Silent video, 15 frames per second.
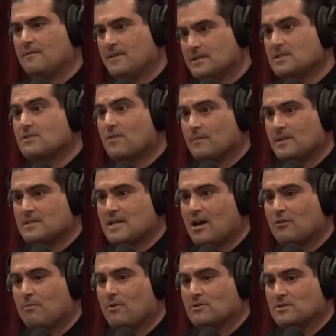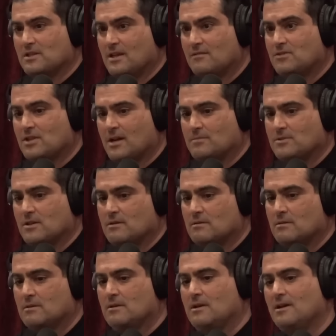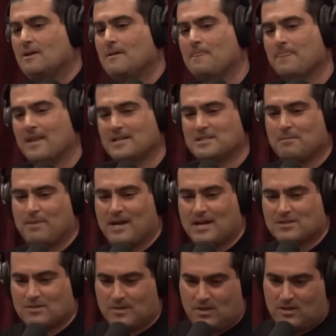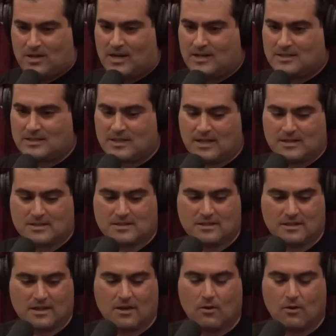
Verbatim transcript: This is from the South Pole's gift shop, Joe. Oh, That's a patch from the United States